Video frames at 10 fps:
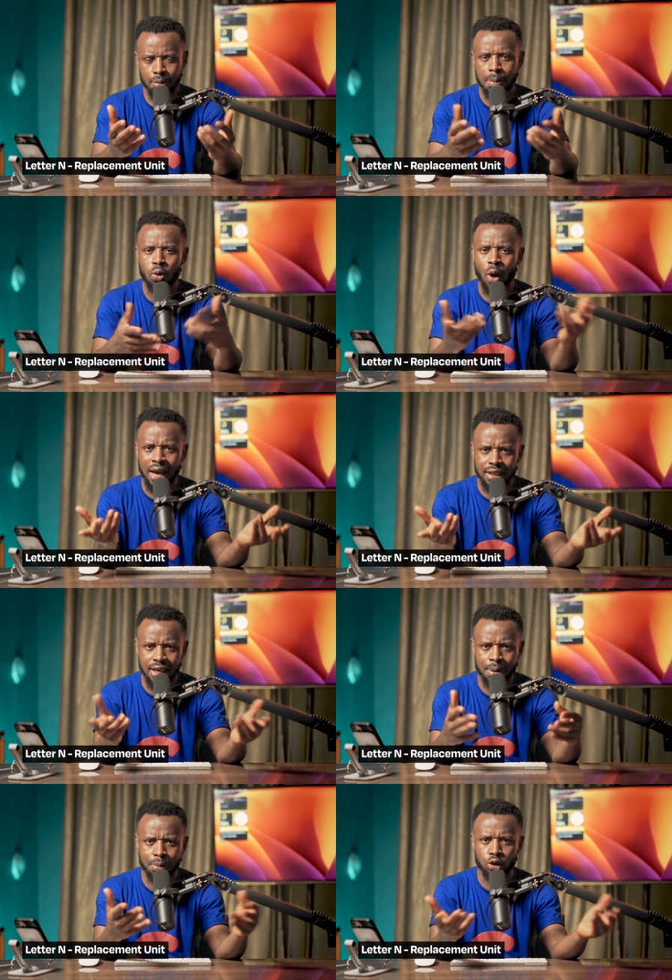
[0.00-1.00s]
Maybe 1
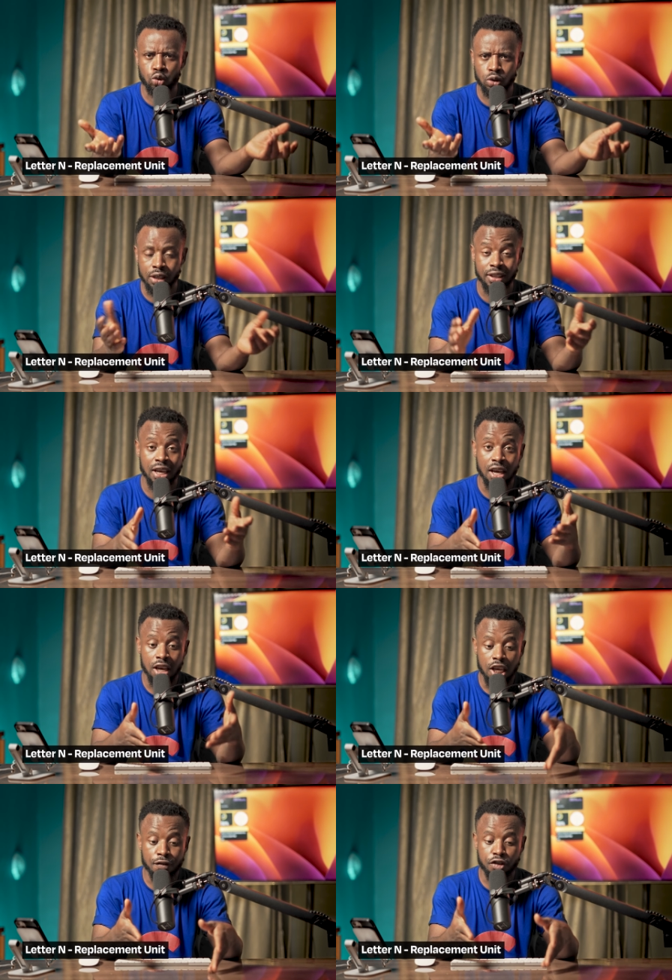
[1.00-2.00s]
year, maybe 2 years. Say,
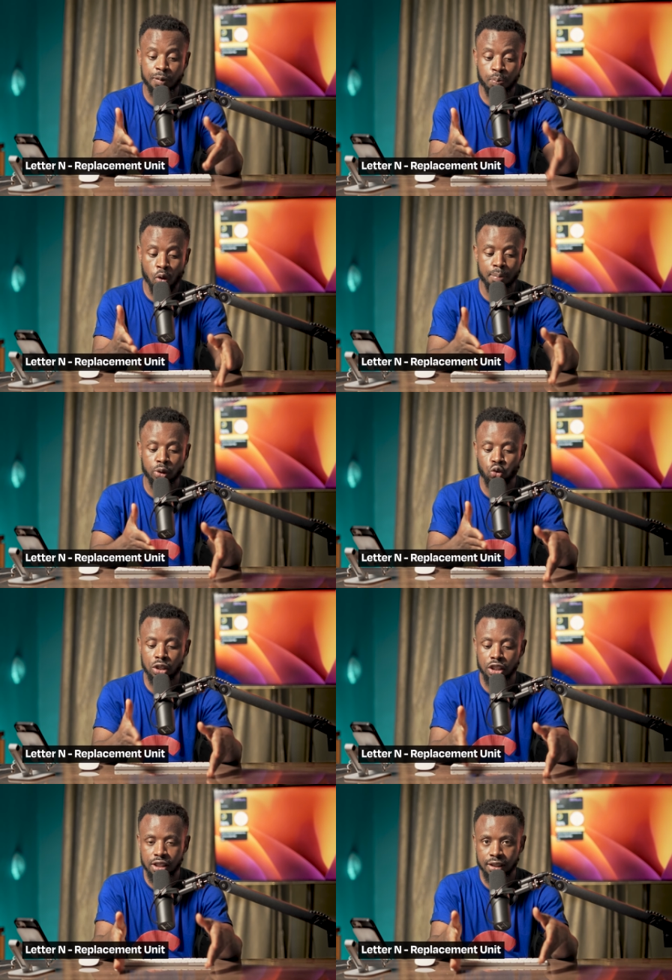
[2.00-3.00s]
if it's spoiled
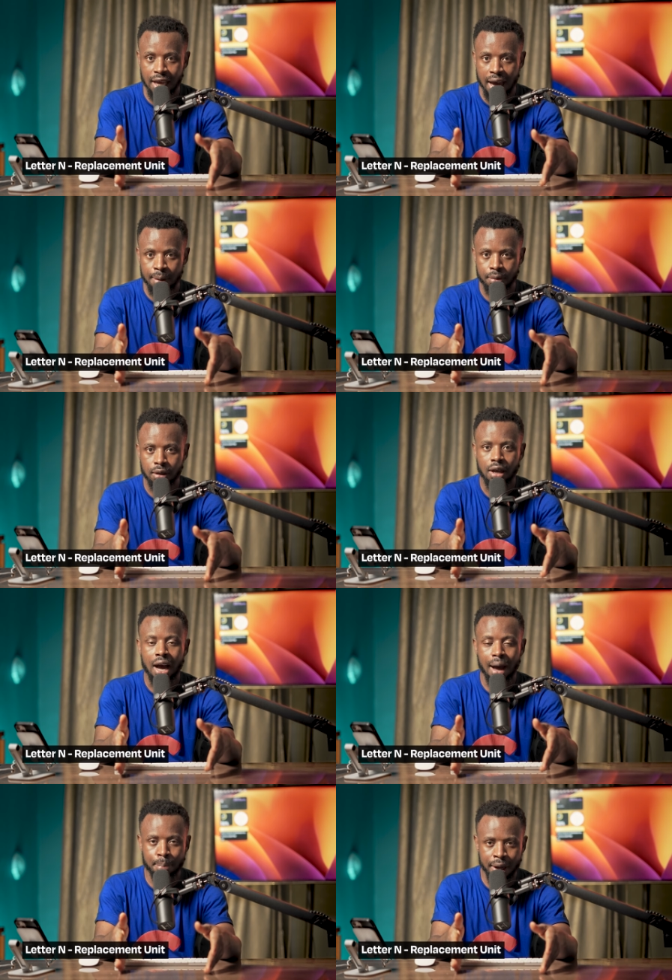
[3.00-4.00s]
between this time,
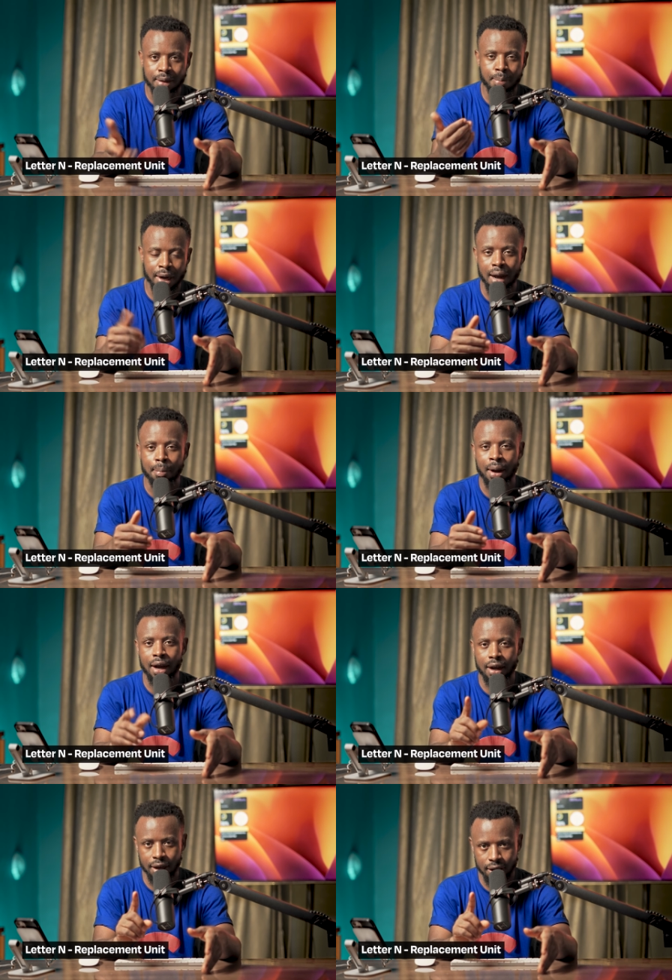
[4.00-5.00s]
I beg, bring them
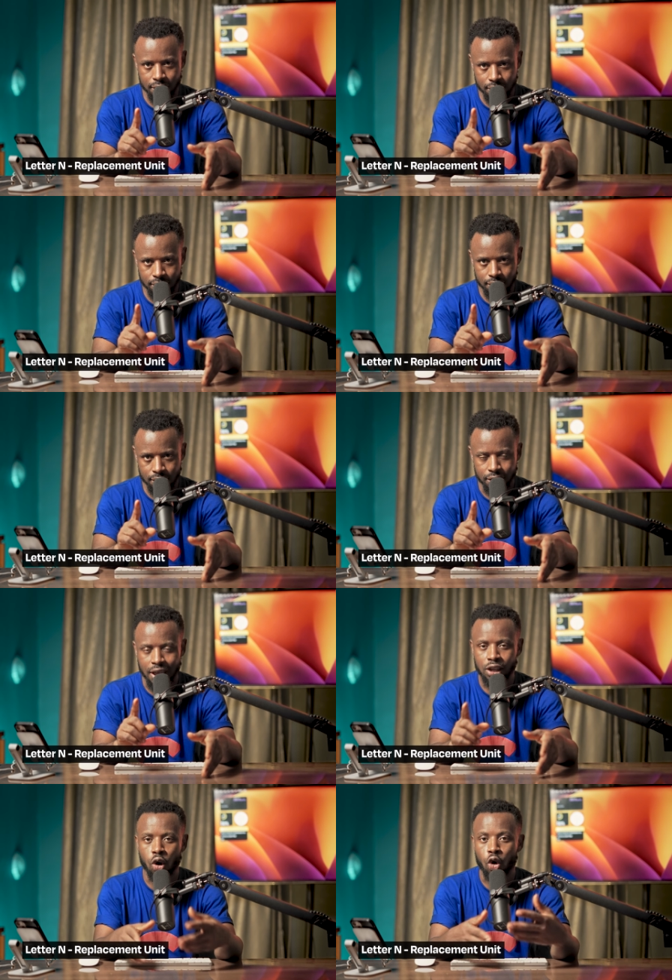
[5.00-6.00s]
back.
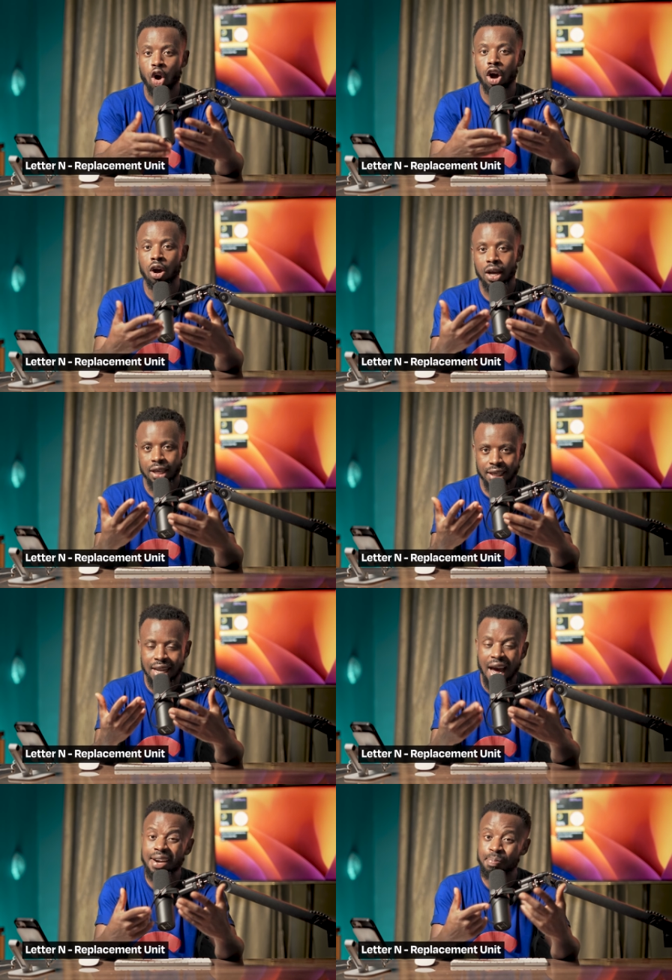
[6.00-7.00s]
Then they'll come
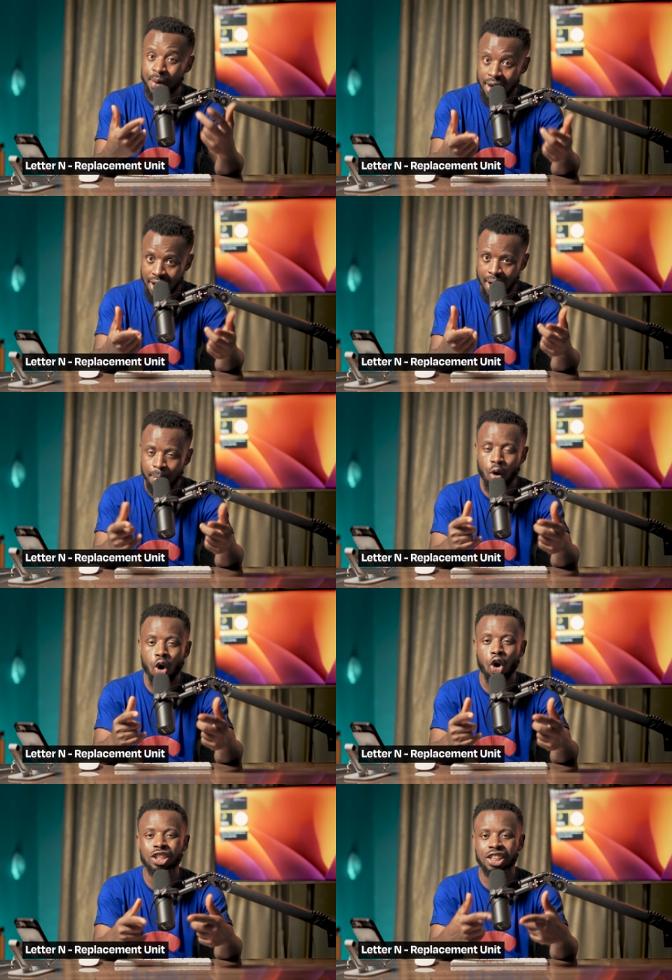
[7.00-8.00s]
either repair them
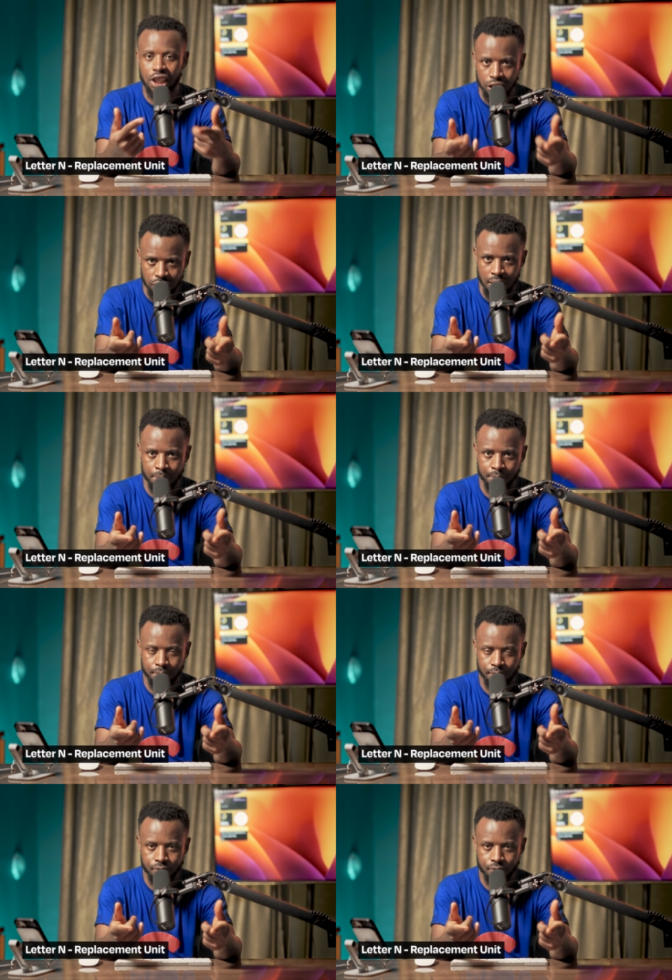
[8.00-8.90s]
or change them.